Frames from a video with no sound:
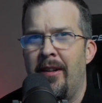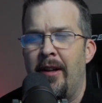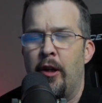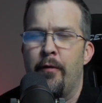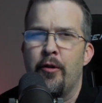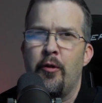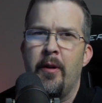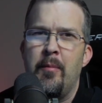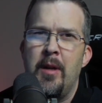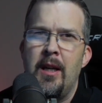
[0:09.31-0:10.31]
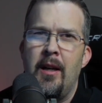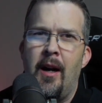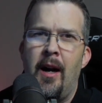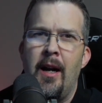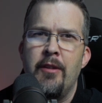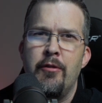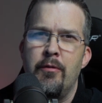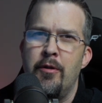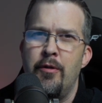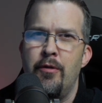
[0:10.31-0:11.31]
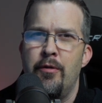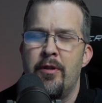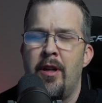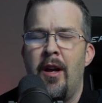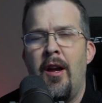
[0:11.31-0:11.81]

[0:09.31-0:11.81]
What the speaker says: Thank you for joining me. I do news